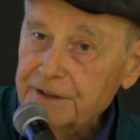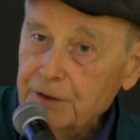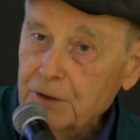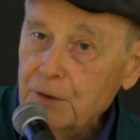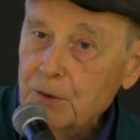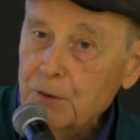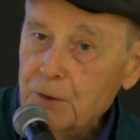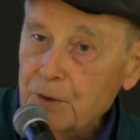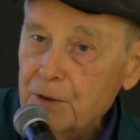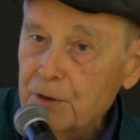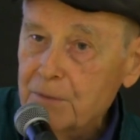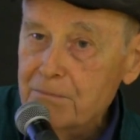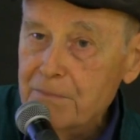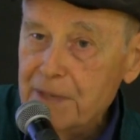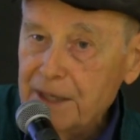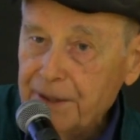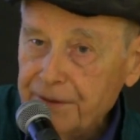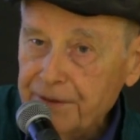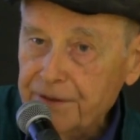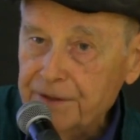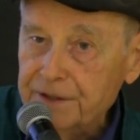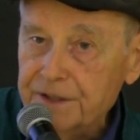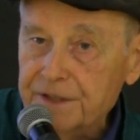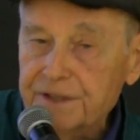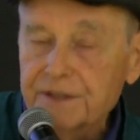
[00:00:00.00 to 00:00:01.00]
the core
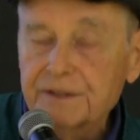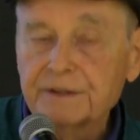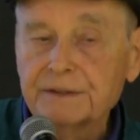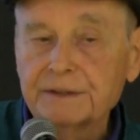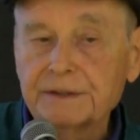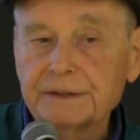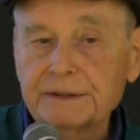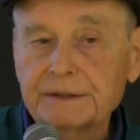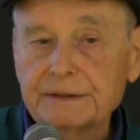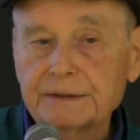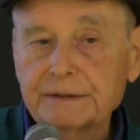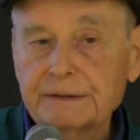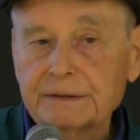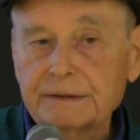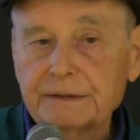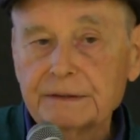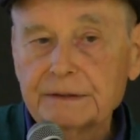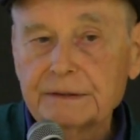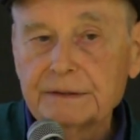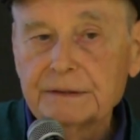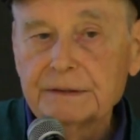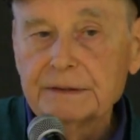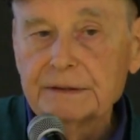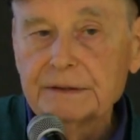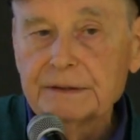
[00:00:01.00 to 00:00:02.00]
method
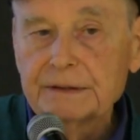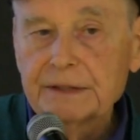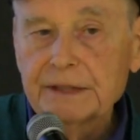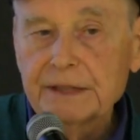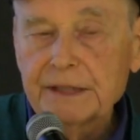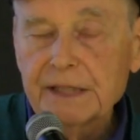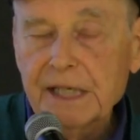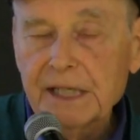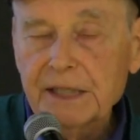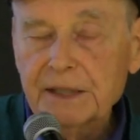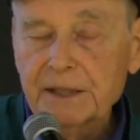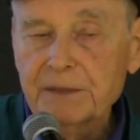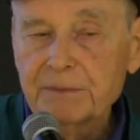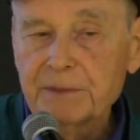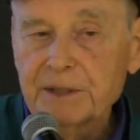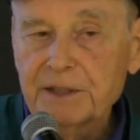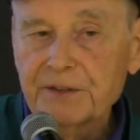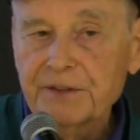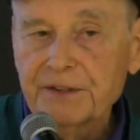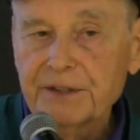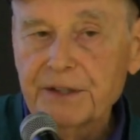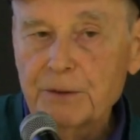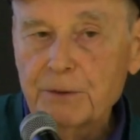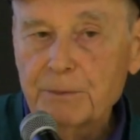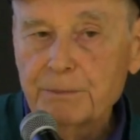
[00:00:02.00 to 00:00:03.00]
in alchemy
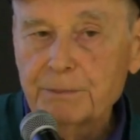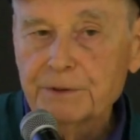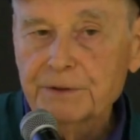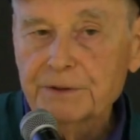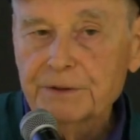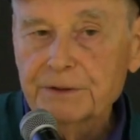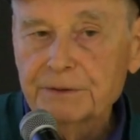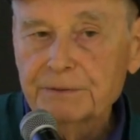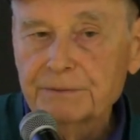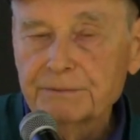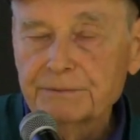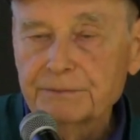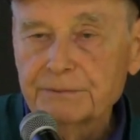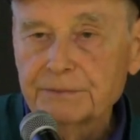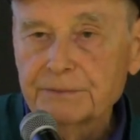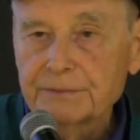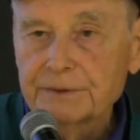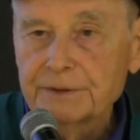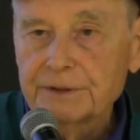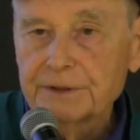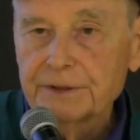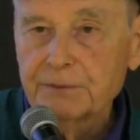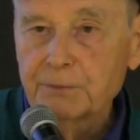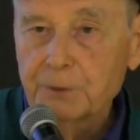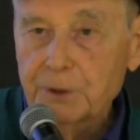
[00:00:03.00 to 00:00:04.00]
is the opus,
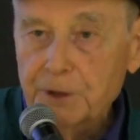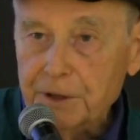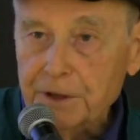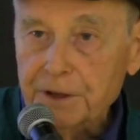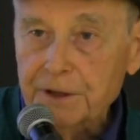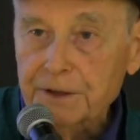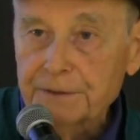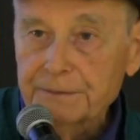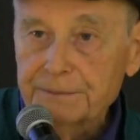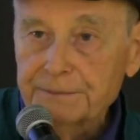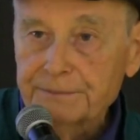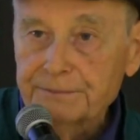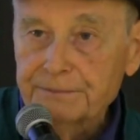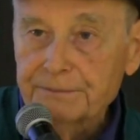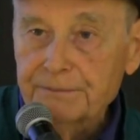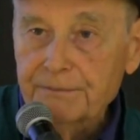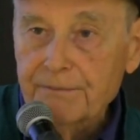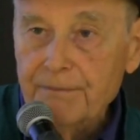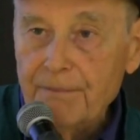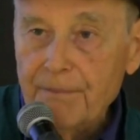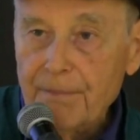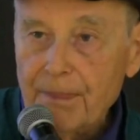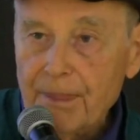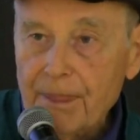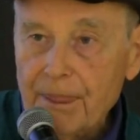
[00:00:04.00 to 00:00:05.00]
the work.
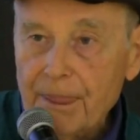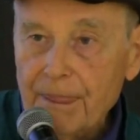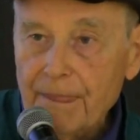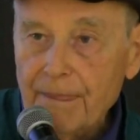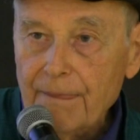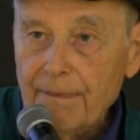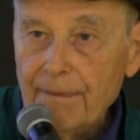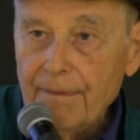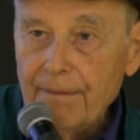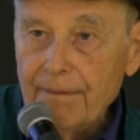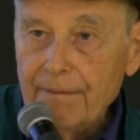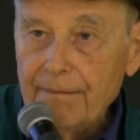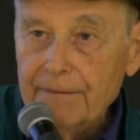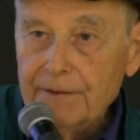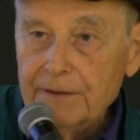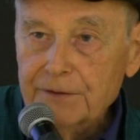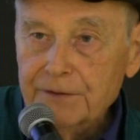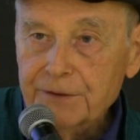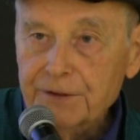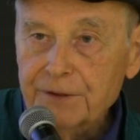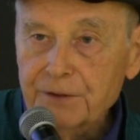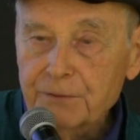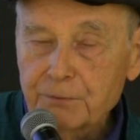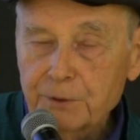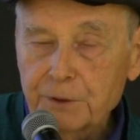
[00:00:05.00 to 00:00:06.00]

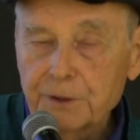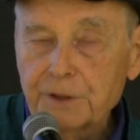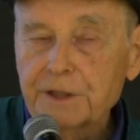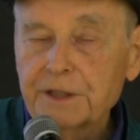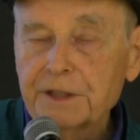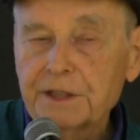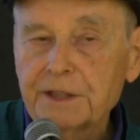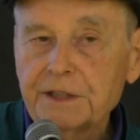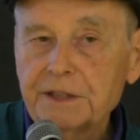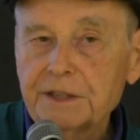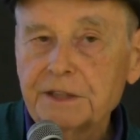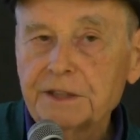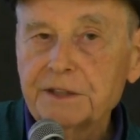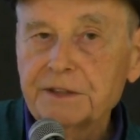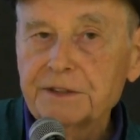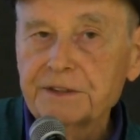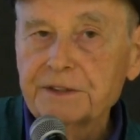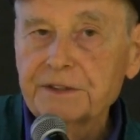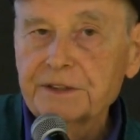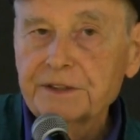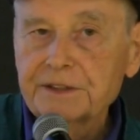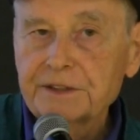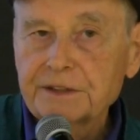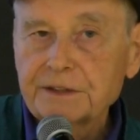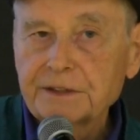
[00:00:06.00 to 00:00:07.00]
So the work
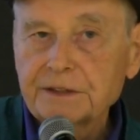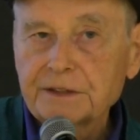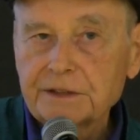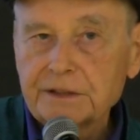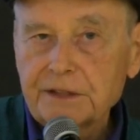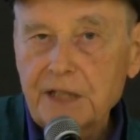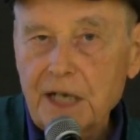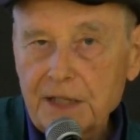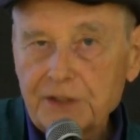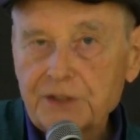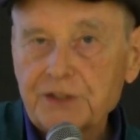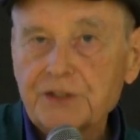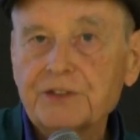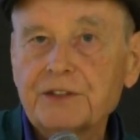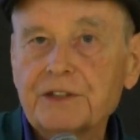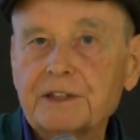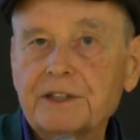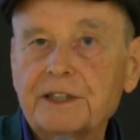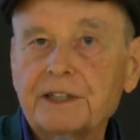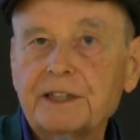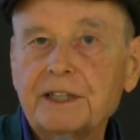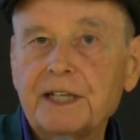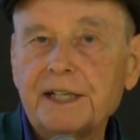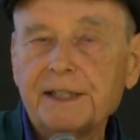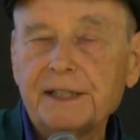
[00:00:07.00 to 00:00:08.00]
is
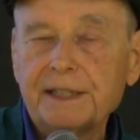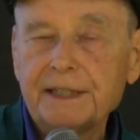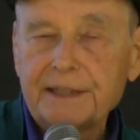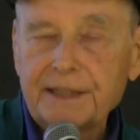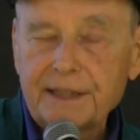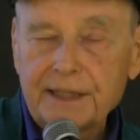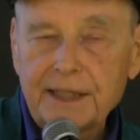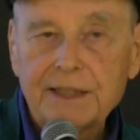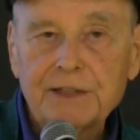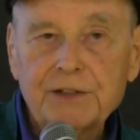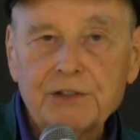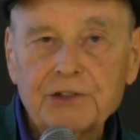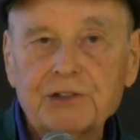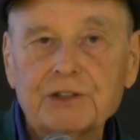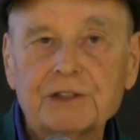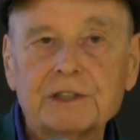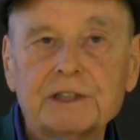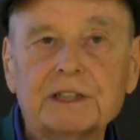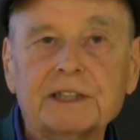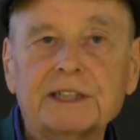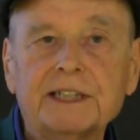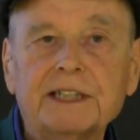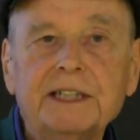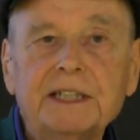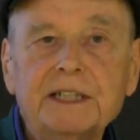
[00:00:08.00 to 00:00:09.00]
consciously and
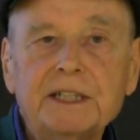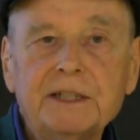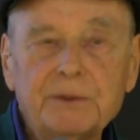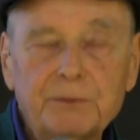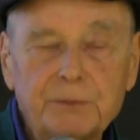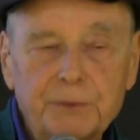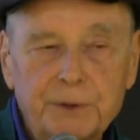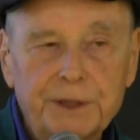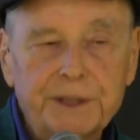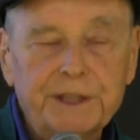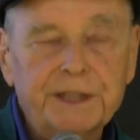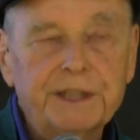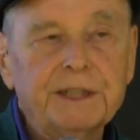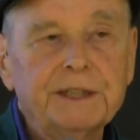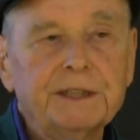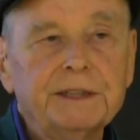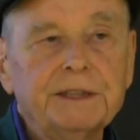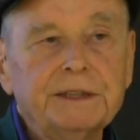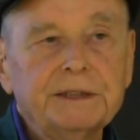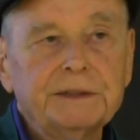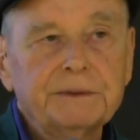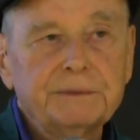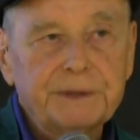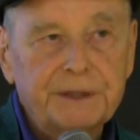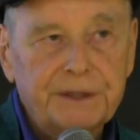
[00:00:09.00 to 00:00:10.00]
intentionally
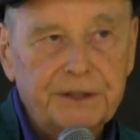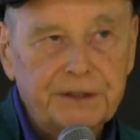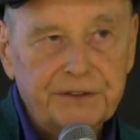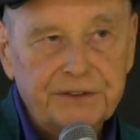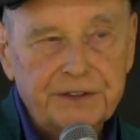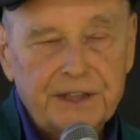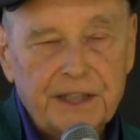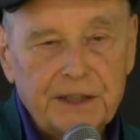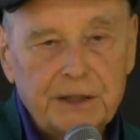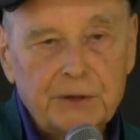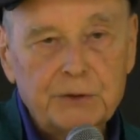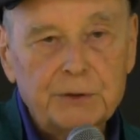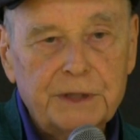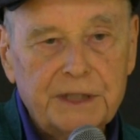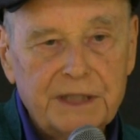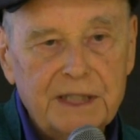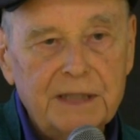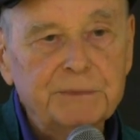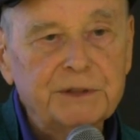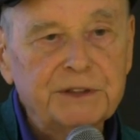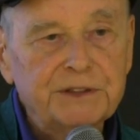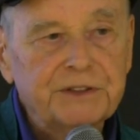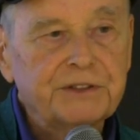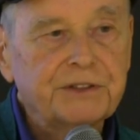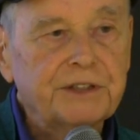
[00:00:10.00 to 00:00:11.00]
working with the
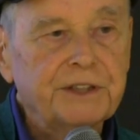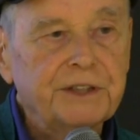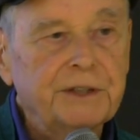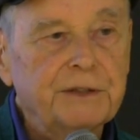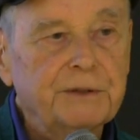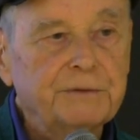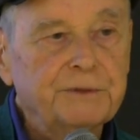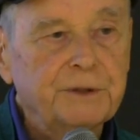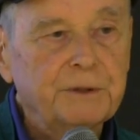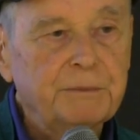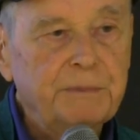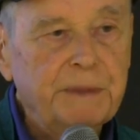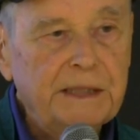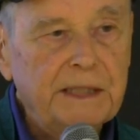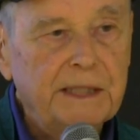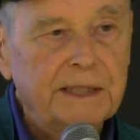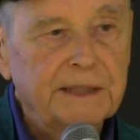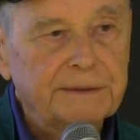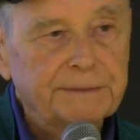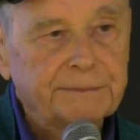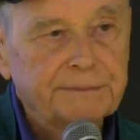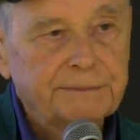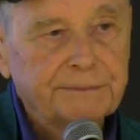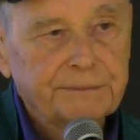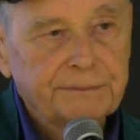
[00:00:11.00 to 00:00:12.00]
psychochemistry of your
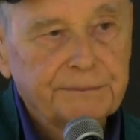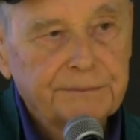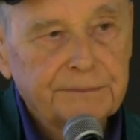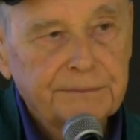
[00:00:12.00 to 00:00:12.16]
being,